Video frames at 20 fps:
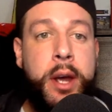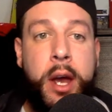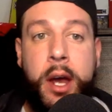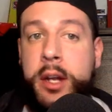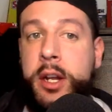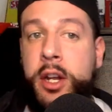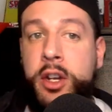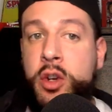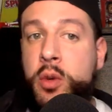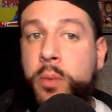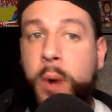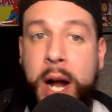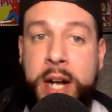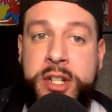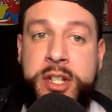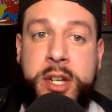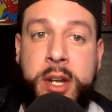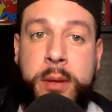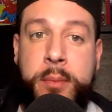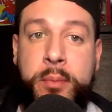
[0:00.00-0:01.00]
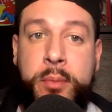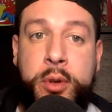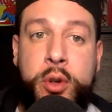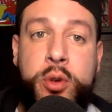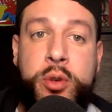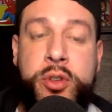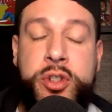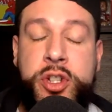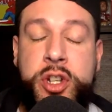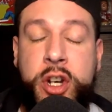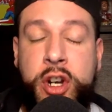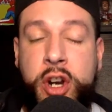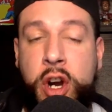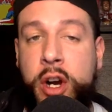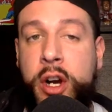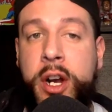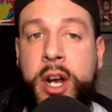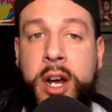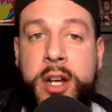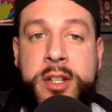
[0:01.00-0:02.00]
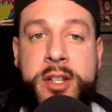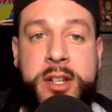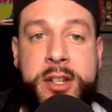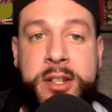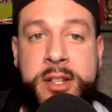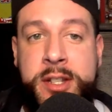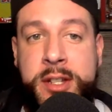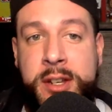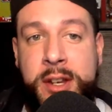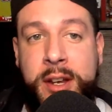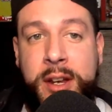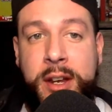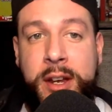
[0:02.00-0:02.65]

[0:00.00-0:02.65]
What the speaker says: and then you watch them lose to Kirk Cousins